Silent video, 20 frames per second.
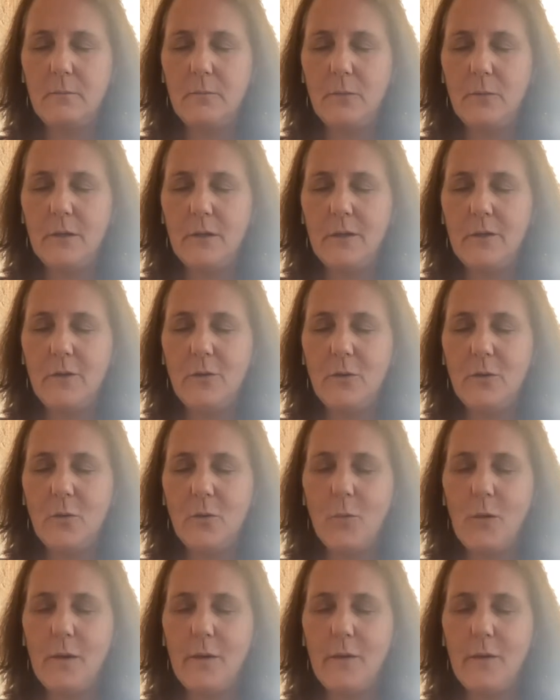Bring your
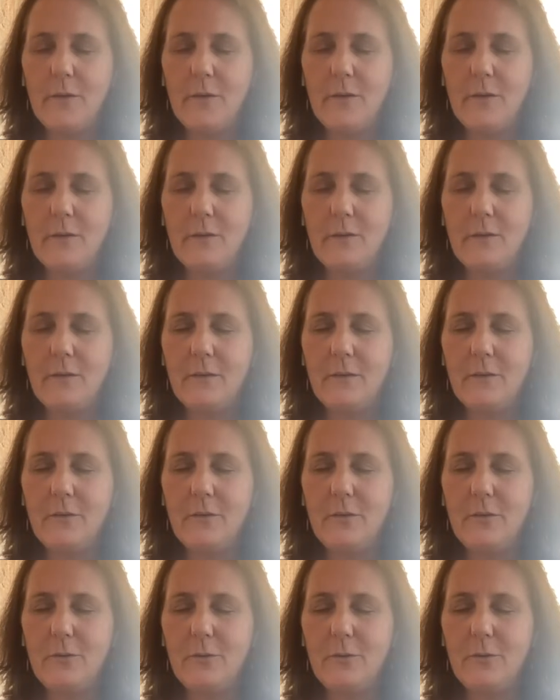awareness
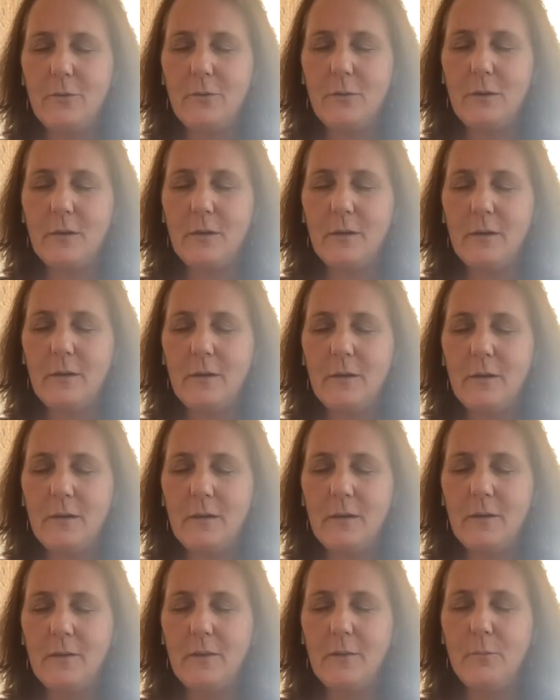to
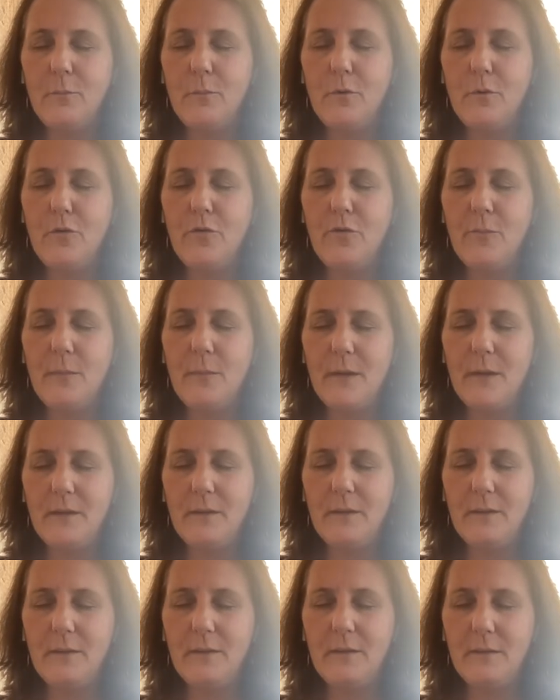the
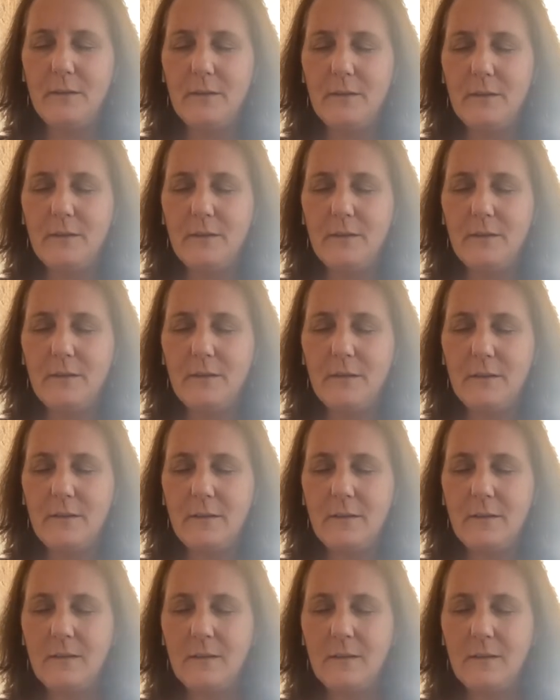movements,
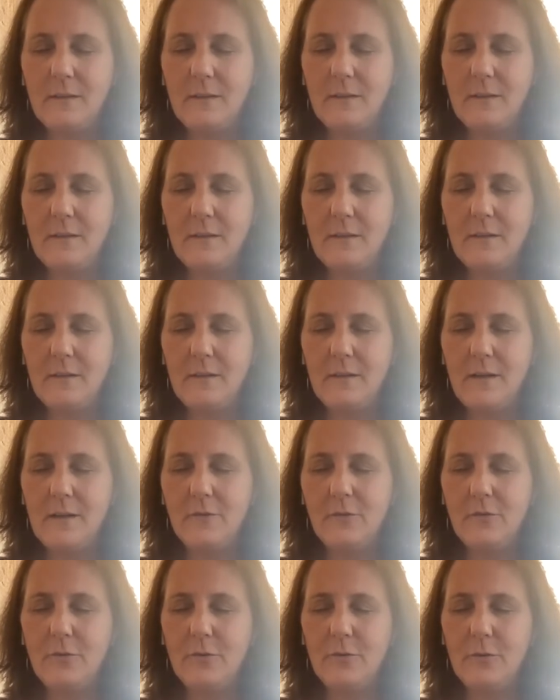the
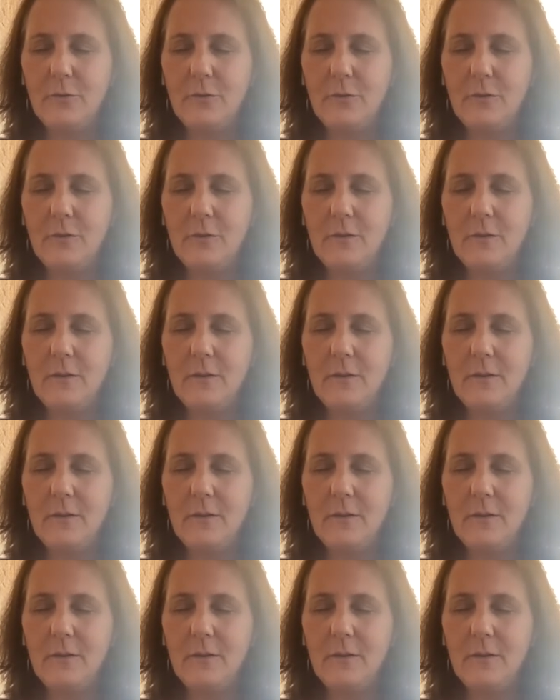natural